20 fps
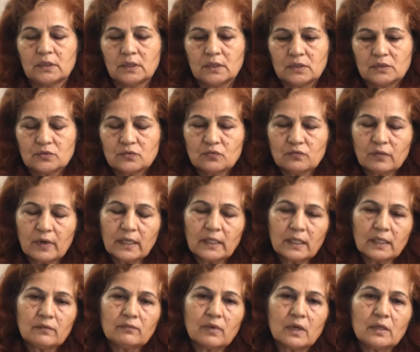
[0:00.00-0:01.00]
So what
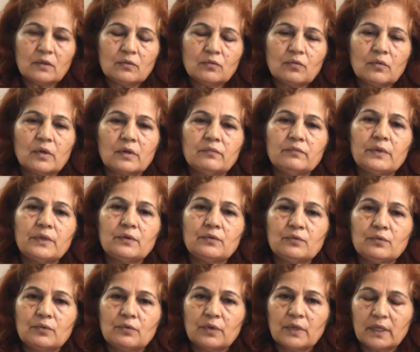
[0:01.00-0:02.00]
I want to convey to
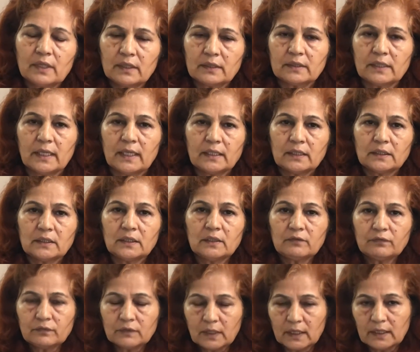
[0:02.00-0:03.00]
you here, that
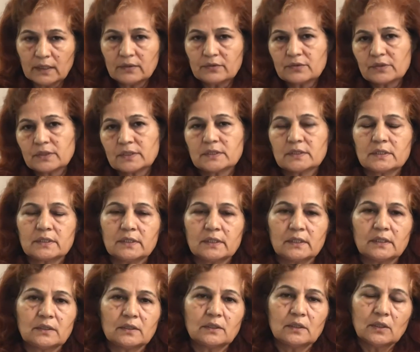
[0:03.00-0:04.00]
if the interest
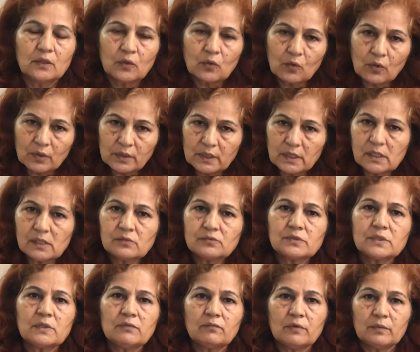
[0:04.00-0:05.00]
rate
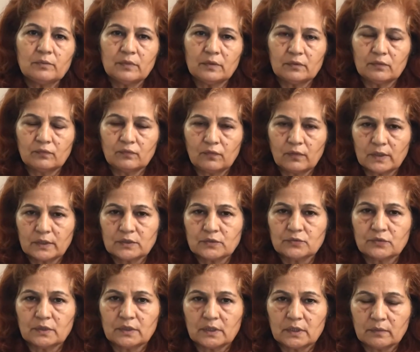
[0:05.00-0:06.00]
continuously will be
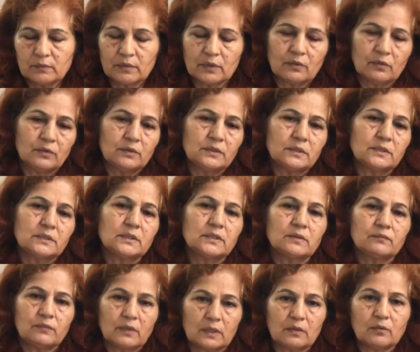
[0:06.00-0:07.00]
fluctuating, because this is
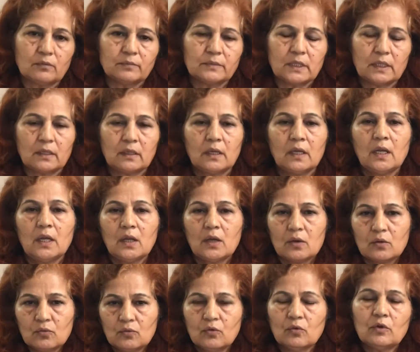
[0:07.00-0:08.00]
one of the
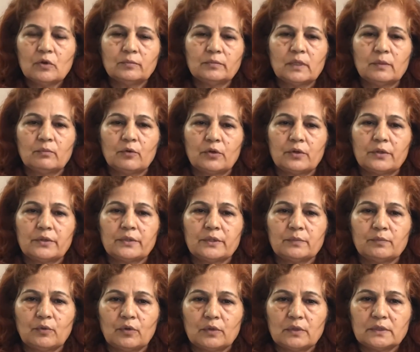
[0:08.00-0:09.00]
goal of the monetary
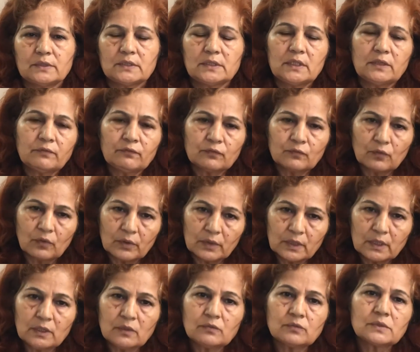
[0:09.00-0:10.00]
policy, if
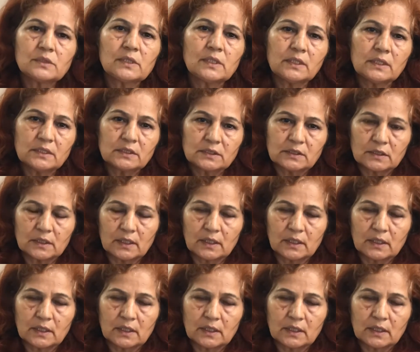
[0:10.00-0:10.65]
continuously it is